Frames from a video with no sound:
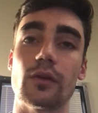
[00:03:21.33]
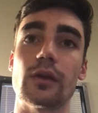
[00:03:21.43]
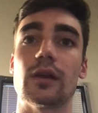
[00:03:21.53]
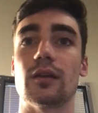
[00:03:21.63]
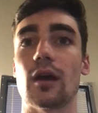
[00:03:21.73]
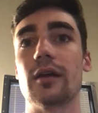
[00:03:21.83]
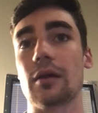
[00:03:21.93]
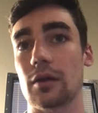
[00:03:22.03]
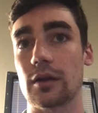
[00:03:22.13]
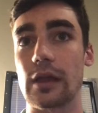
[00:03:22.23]
and I
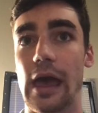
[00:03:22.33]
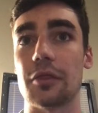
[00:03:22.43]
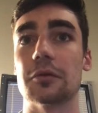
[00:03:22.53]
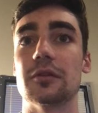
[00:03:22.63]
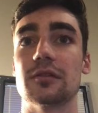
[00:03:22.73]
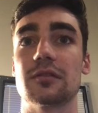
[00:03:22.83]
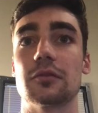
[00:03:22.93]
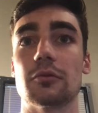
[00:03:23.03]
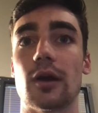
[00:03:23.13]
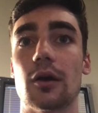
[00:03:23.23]
gathered this
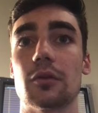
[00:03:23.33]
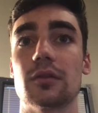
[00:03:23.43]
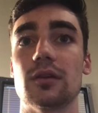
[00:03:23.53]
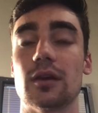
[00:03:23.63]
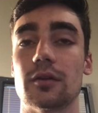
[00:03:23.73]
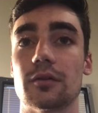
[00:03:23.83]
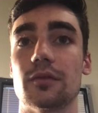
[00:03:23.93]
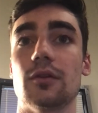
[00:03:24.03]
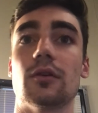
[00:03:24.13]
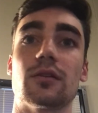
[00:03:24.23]
throughout the
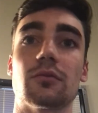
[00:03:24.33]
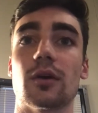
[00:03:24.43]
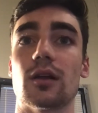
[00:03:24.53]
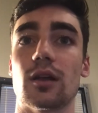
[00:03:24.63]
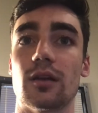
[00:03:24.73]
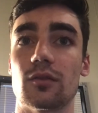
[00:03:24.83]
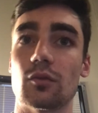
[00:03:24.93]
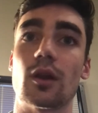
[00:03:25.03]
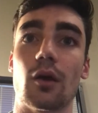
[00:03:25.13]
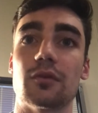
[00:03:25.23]
interview as well as
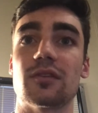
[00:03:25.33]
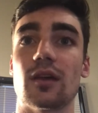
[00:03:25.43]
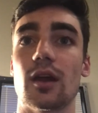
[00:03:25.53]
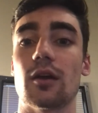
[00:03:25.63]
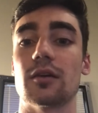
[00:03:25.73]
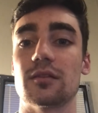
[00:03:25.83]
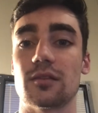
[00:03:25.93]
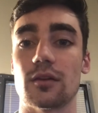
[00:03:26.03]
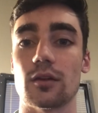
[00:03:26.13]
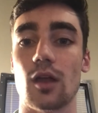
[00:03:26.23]
when I was there, is
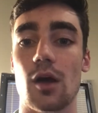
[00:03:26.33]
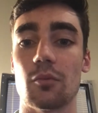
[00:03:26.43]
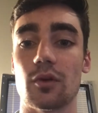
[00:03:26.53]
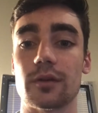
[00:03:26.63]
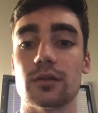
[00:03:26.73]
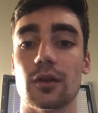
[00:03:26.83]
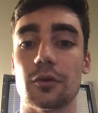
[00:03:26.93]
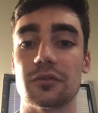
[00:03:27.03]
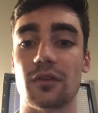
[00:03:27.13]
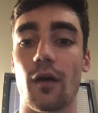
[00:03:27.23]
they're a lot more
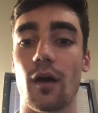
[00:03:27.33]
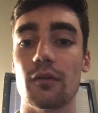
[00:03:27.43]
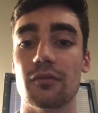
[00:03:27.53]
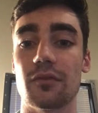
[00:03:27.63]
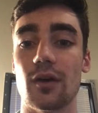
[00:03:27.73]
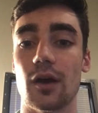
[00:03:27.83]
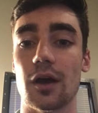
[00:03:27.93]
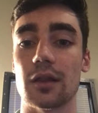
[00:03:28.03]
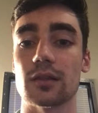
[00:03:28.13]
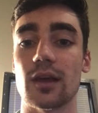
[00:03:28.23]
closed off,
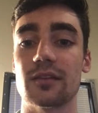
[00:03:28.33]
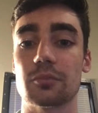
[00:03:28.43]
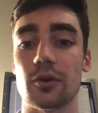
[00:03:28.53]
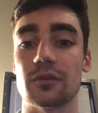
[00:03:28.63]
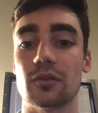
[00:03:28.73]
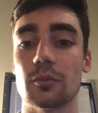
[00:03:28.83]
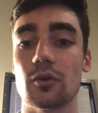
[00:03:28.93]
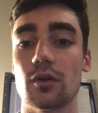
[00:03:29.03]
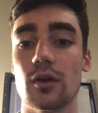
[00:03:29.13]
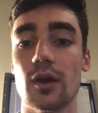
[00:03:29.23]
less
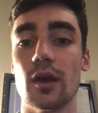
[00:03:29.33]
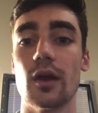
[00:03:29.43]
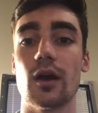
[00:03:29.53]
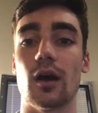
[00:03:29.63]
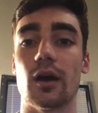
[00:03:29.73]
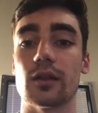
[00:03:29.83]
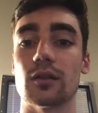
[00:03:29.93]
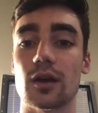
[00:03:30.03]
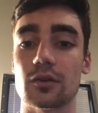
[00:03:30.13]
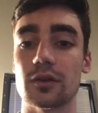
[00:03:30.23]
personable.
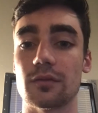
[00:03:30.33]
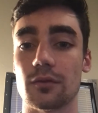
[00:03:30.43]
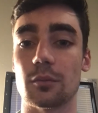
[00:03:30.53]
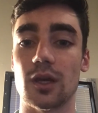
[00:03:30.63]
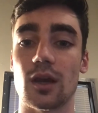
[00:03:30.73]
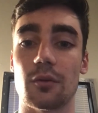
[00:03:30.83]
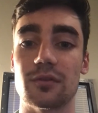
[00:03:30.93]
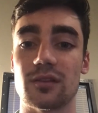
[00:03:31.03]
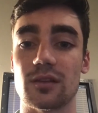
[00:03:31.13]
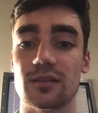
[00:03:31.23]
Luckily for me, I
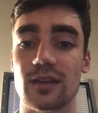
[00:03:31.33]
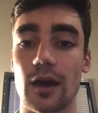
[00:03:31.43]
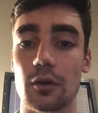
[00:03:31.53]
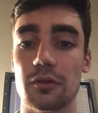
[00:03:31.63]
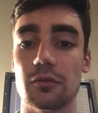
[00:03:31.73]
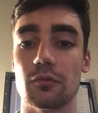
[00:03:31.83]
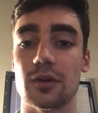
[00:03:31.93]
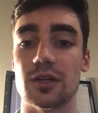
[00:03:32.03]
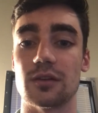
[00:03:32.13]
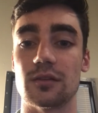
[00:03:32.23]
was in the South,
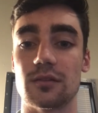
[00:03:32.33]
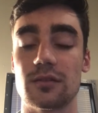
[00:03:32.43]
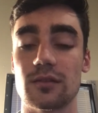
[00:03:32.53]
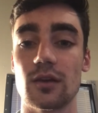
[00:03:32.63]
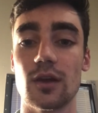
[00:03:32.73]
which is